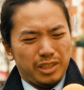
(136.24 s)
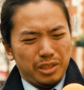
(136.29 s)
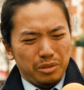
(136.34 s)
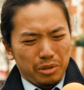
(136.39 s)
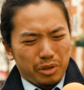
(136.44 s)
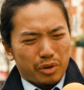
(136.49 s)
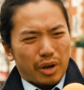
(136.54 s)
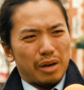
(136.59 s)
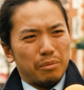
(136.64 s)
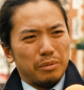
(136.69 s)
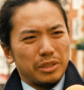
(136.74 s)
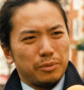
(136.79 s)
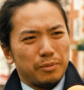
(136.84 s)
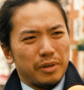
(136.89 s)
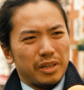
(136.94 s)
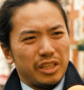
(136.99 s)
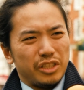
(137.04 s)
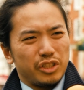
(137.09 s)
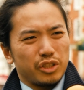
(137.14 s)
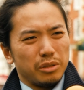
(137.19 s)
Do you know how much
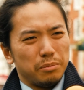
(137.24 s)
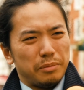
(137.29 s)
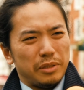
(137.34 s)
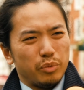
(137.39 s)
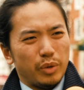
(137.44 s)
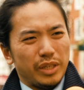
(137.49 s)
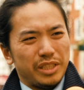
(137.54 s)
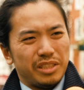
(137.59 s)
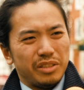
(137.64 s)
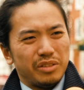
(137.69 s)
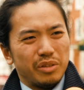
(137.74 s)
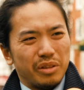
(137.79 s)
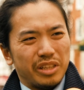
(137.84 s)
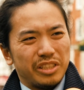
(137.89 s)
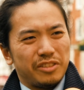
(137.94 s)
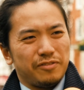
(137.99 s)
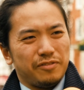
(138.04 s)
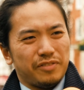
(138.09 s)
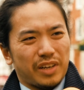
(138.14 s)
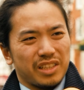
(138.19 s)
money is going to be wasted on this
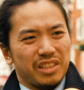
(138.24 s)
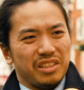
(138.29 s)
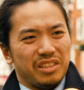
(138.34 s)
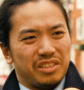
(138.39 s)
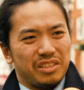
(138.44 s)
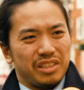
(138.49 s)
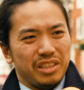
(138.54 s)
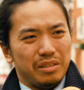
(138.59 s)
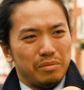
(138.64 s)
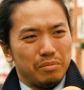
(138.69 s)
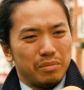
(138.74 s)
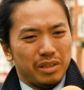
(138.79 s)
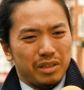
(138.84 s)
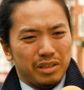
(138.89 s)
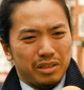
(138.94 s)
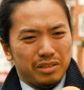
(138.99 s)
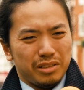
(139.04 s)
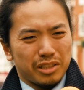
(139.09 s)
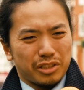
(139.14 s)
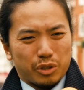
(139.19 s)
scheme?
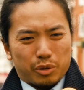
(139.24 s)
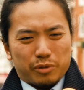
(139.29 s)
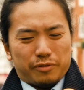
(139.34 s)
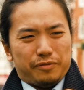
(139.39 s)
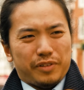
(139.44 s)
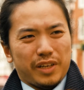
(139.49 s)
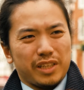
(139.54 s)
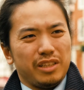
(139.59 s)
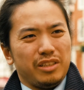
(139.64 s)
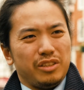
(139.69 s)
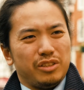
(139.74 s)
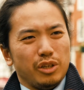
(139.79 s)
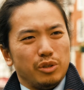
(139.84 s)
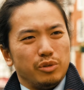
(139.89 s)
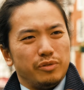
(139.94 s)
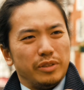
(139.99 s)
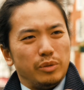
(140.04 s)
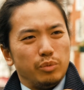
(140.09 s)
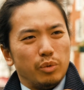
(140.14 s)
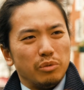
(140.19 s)
Just so a
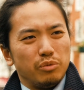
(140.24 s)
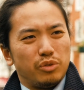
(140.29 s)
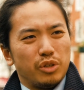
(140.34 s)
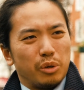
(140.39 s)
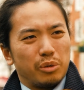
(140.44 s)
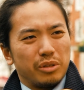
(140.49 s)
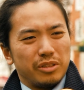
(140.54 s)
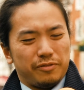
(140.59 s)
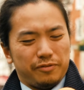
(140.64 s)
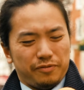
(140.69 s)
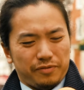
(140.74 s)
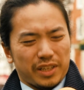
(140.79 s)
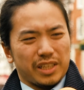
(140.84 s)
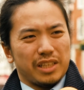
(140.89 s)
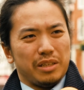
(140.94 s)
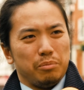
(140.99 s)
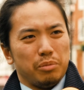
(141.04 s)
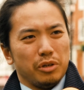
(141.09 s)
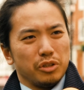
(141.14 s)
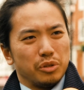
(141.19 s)
dolphin won't choke on a
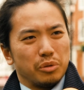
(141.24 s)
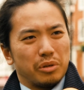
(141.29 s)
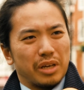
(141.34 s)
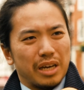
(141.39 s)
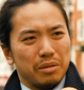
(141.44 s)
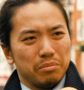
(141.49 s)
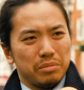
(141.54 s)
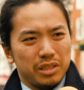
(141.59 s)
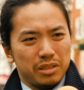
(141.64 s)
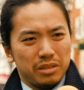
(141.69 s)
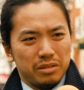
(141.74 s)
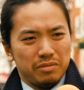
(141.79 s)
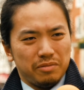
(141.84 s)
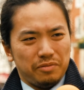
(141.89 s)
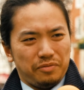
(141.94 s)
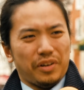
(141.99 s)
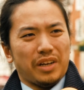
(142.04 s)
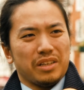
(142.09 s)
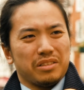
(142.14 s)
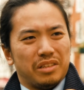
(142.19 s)
bottle cap.
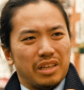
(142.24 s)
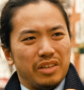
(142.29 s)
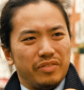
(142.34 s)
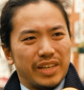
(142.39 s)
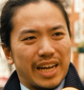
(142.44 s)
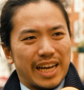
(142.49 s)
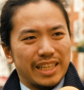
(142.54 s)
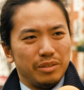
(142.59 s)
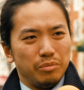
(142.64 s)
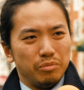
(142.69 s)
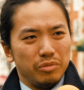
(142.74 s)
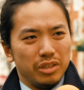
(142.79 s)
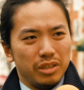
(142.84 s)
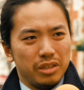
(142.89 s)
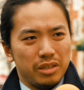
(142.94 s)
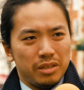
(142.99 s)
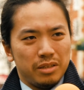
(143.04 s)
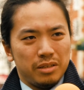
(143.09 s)
David Attenborough.